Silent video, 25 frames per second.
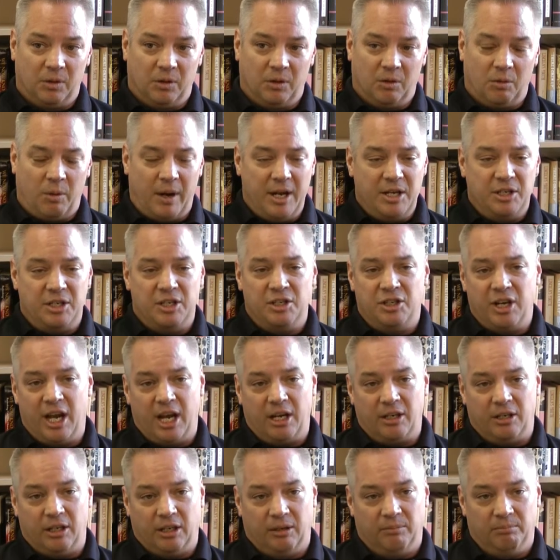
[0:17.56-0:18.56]
quite
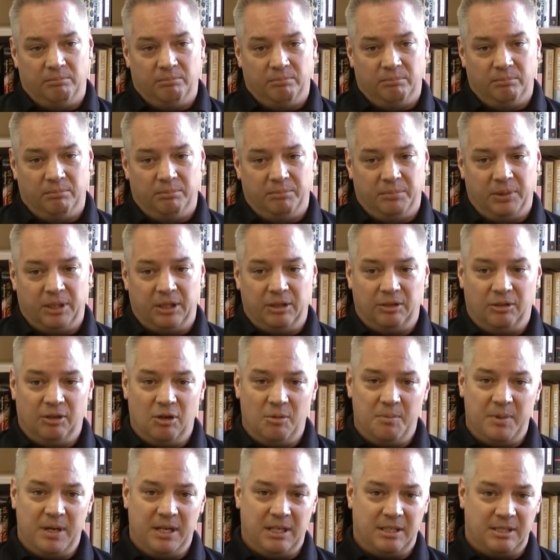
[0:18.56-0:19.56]
dejected because
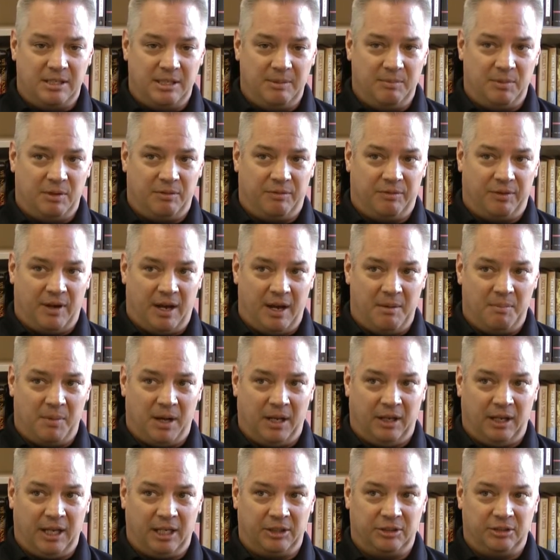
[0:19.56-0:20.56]
nobody seemed to find
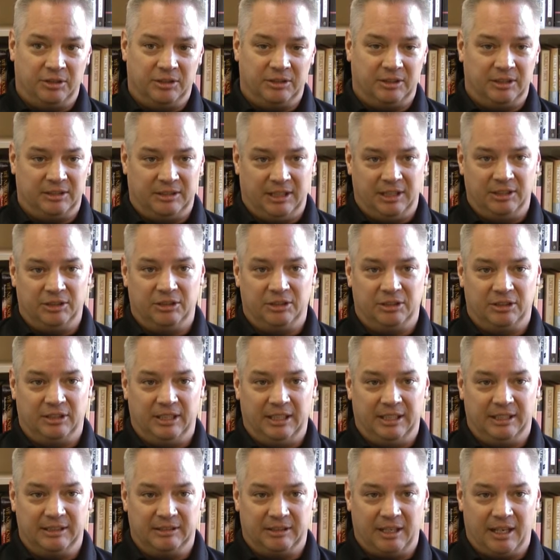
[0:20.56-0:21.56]
my lectures as
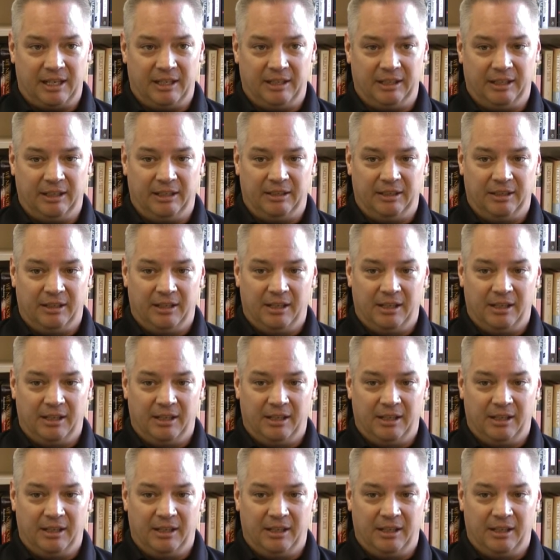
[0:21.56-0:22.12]
interesting as I did.